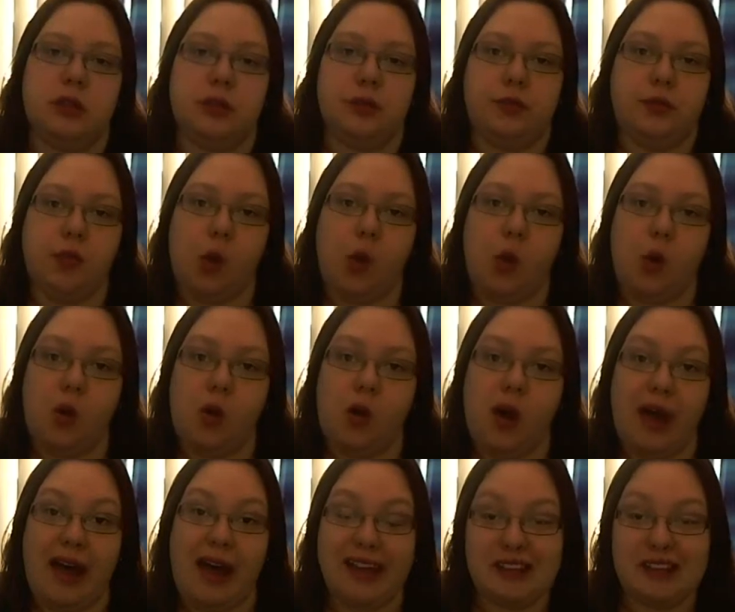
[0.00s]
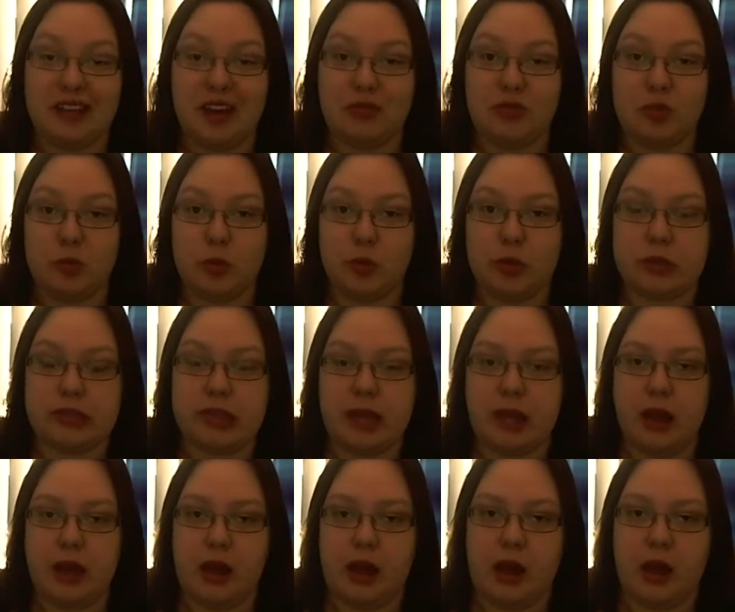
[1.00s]
4 hardcover books
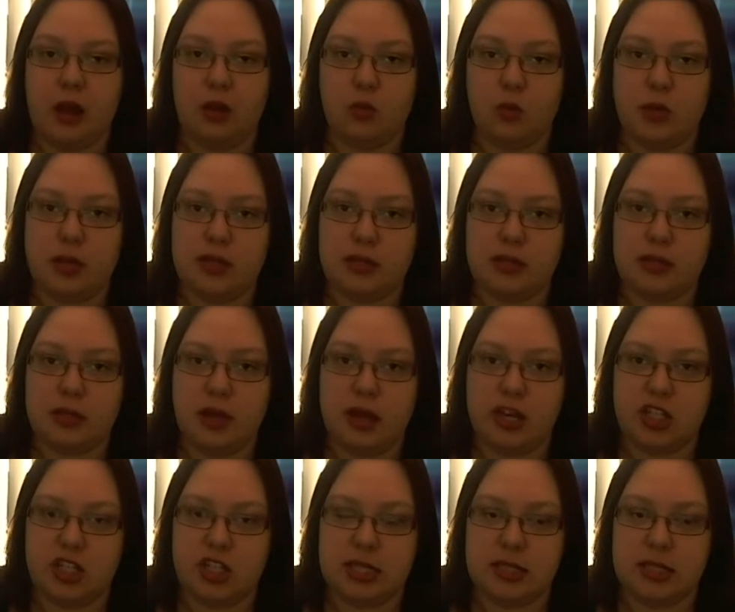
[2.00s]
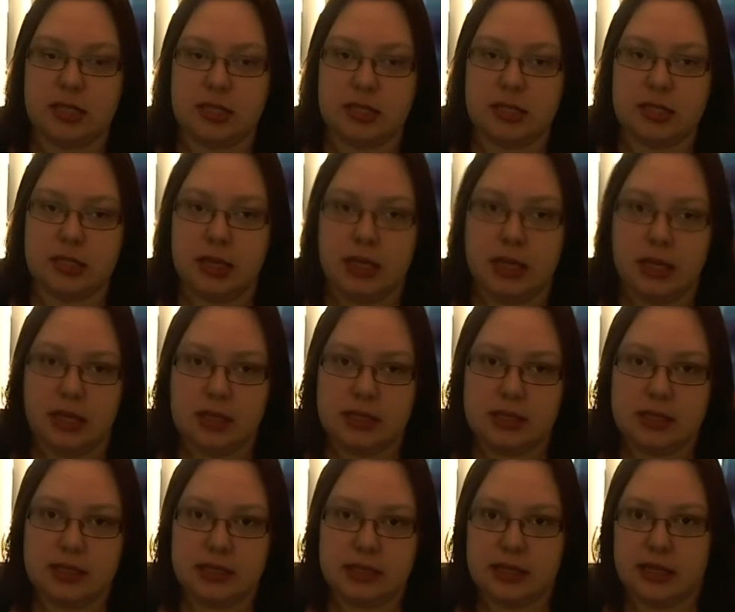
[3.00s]
that are Reader's Digest
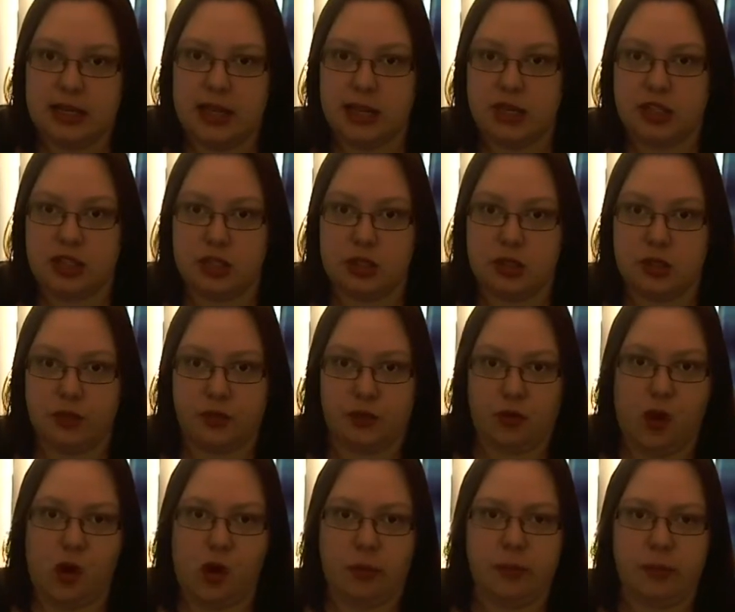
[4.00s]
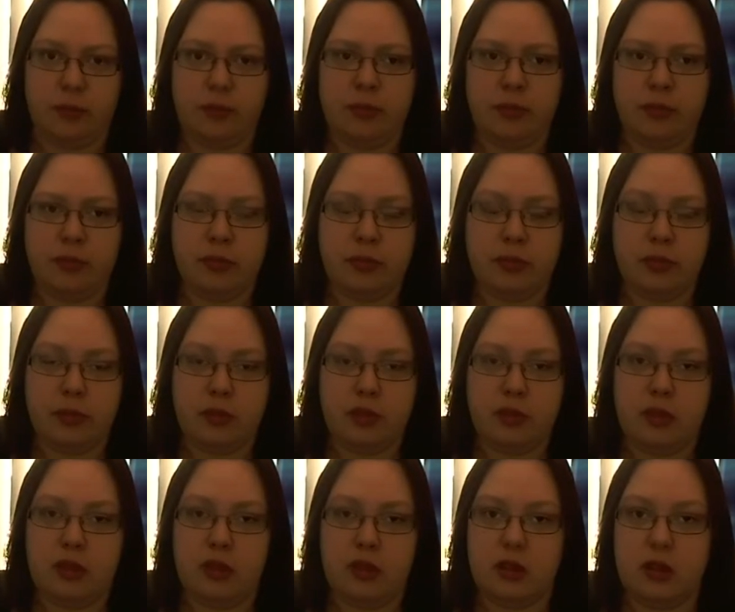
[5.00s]
selections from
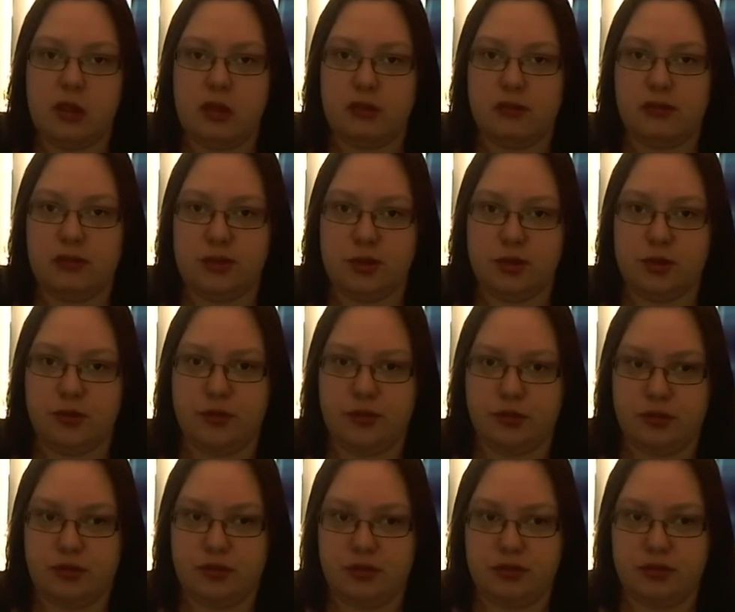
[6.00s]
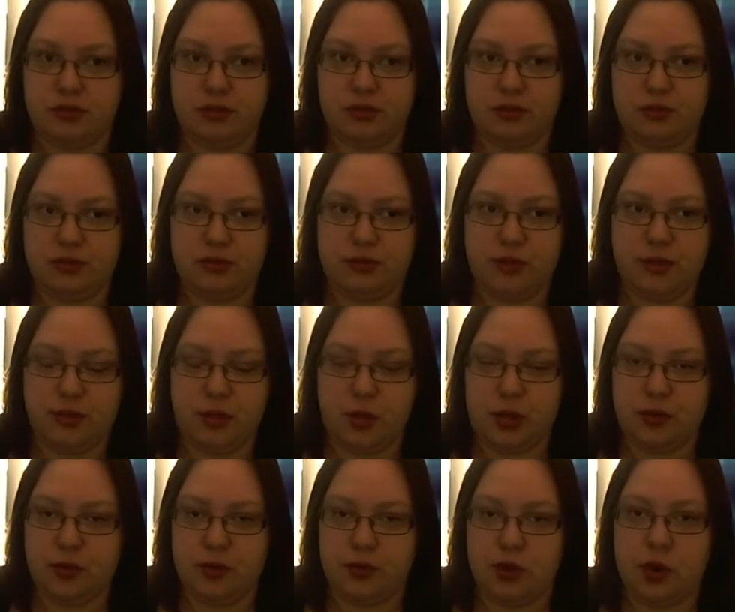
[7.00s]
sort of a few
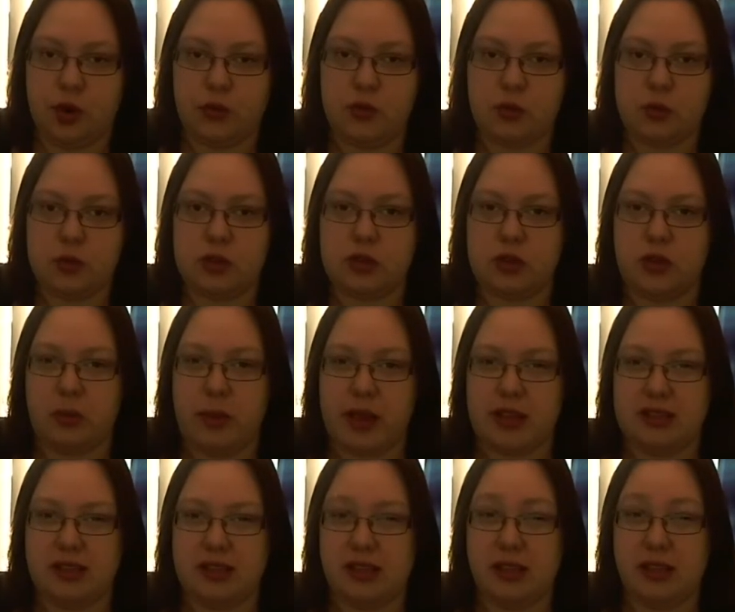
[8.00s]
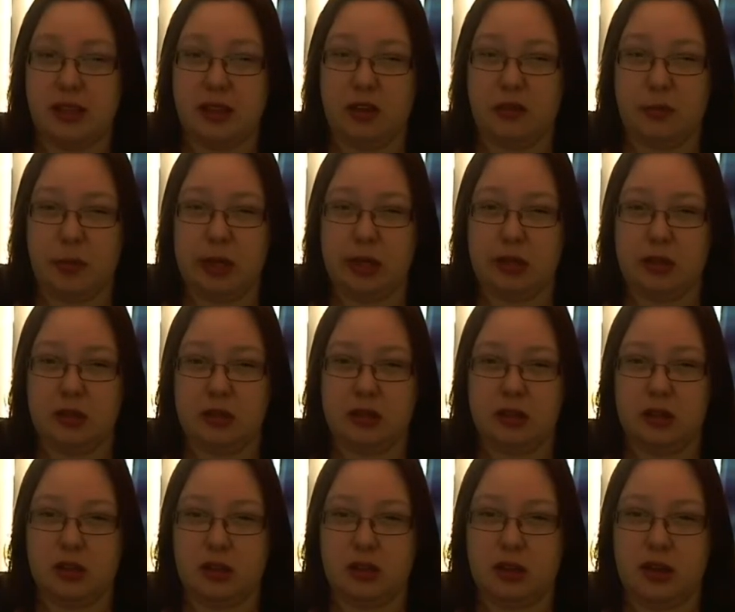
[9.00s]
different novels. So basically they've been
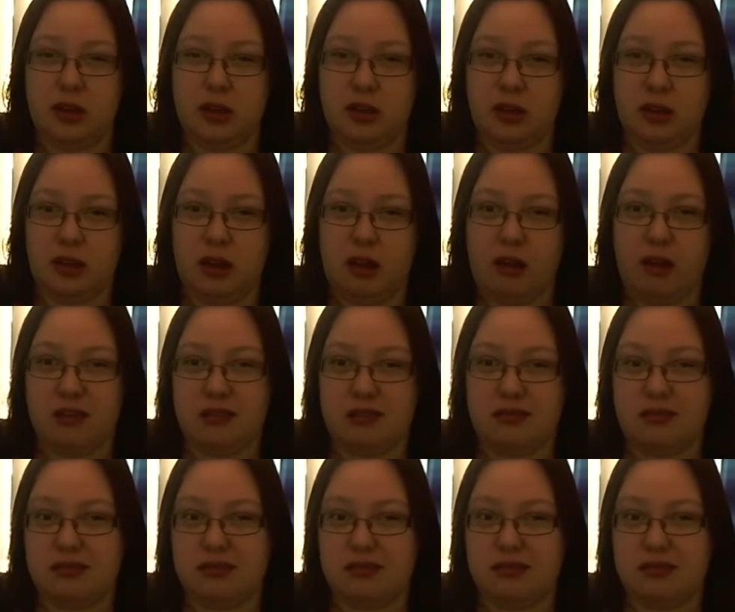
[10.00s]
cut